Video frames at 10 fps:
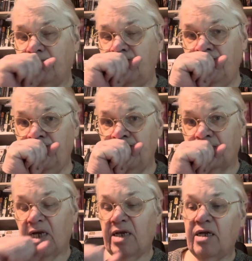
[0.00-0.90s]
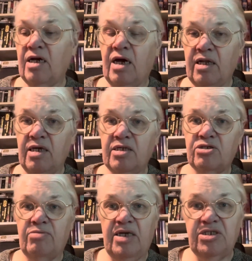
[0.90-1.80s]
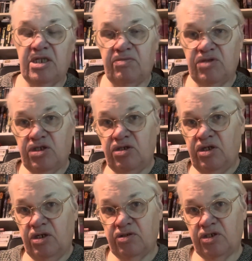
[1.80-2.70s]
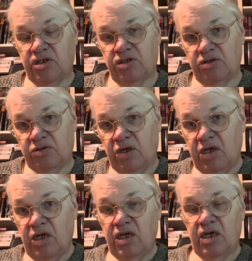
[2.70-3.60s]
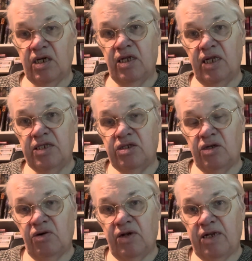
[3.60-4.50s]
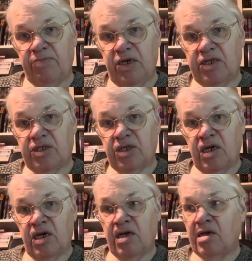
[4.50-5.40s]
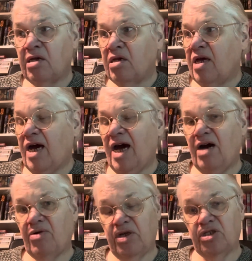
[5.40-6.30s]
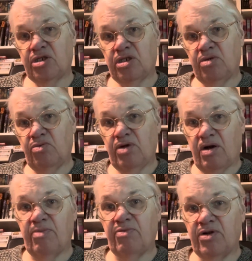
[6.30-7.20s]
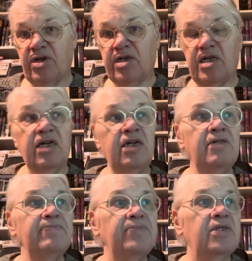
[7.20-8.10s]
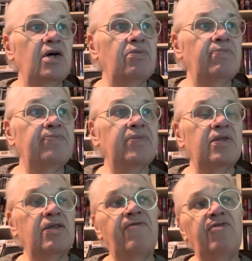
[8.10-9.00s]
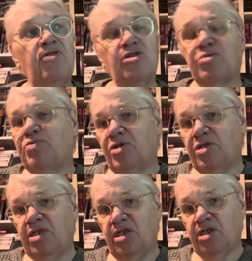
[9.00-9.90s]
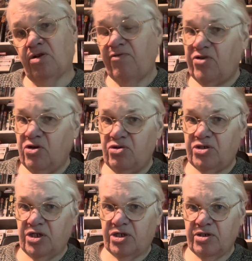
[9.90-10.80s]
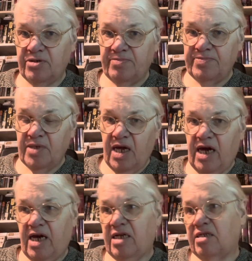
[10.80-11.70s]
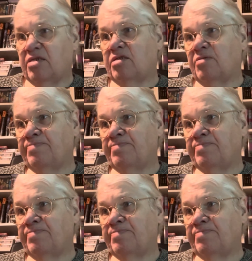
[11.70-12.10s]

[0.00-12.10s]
and I, I like to mention them to you just to uh, let you know a little bit uh, how it is where I'm working now the first point is confusion and